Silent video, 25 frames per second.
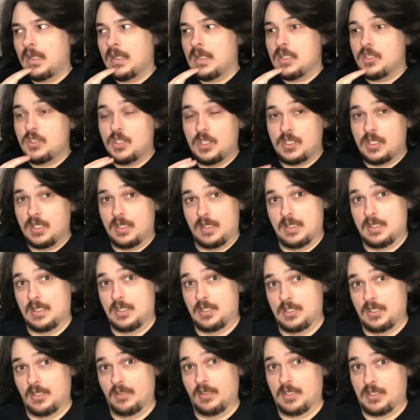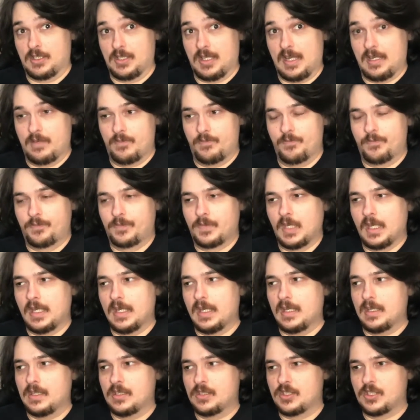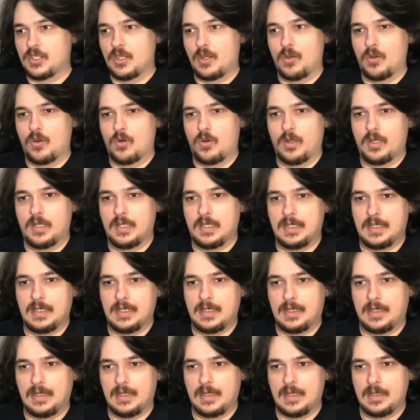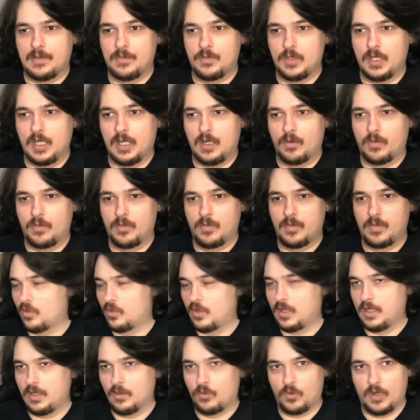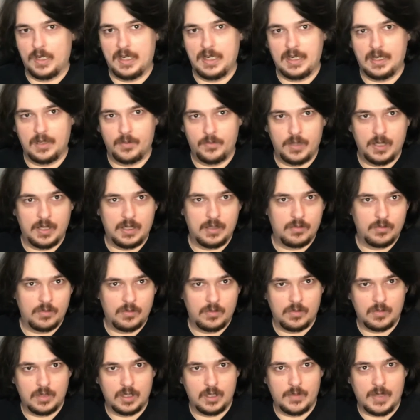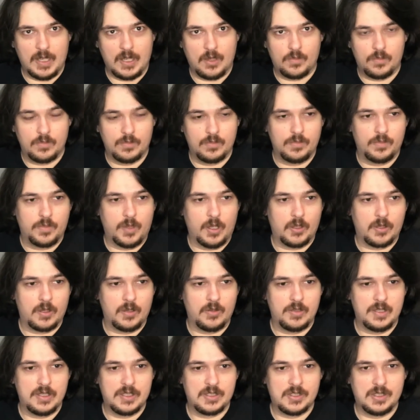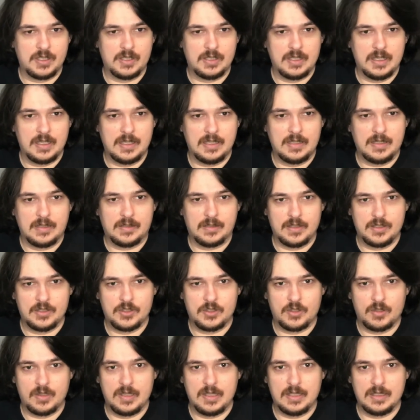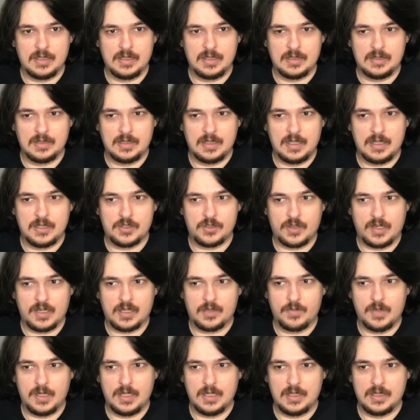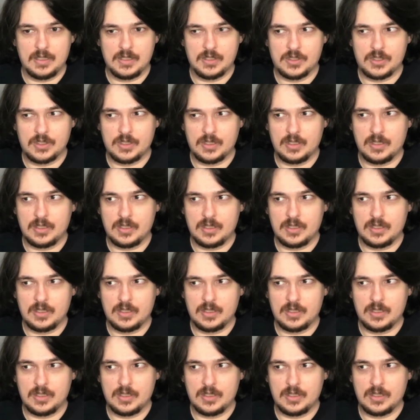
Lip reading: just in the distilling side. And so reading a bit about Balcones and their history, they strike me as